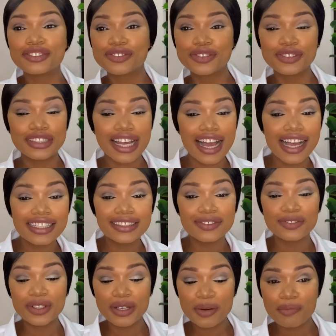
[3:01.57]
food that has a
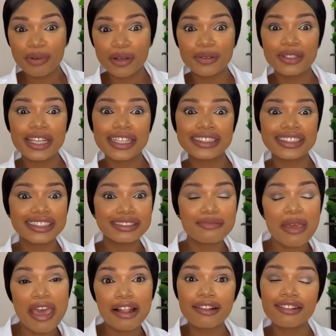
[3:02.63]
very peculiar
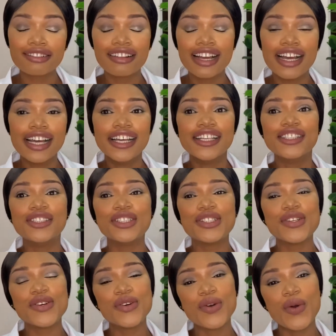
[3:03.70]
smell,
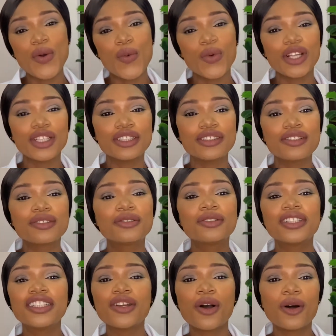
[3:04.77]
when you're done
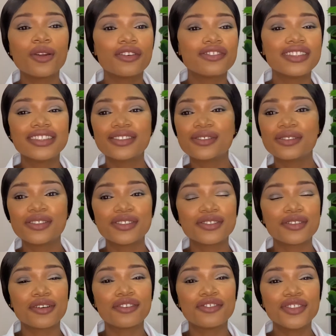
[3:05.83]
cooking all of this good
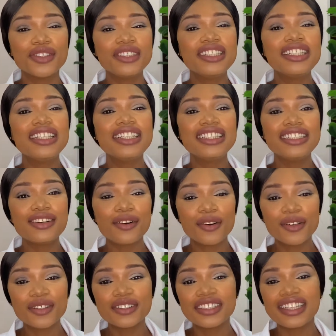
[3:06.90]
stuff, you need
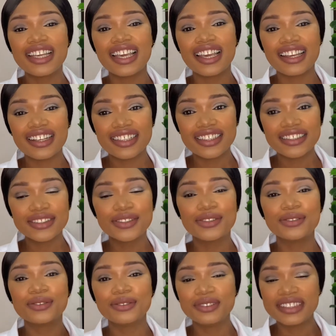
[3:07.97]
all the air
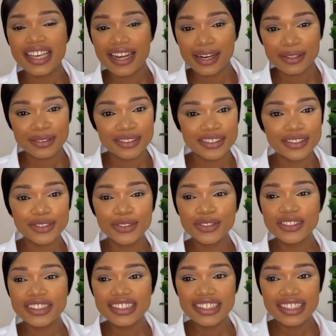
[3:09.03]
to get out. You
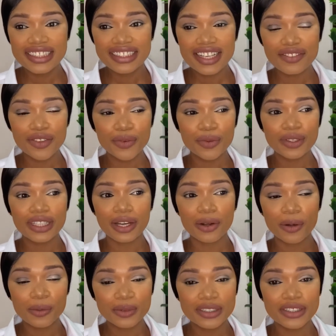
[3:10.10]
don't need everyone that
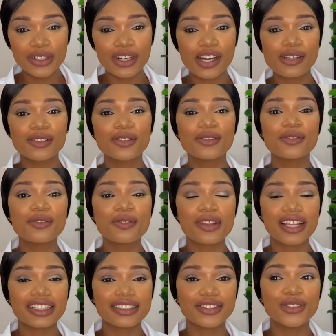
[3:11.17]
comes in your house to know
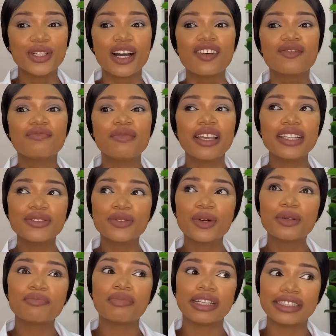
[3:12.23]
that you have made
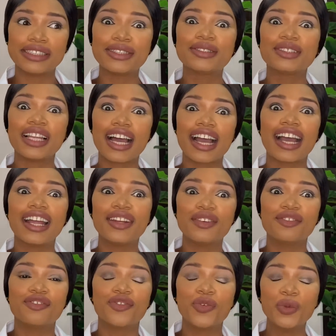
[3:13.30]
one particular kind of
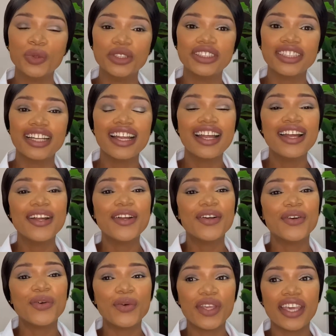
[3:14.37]
food.
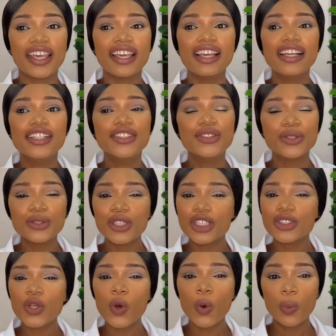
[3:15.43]
Okay, so
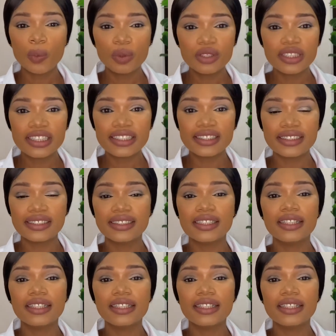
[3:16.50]
just open this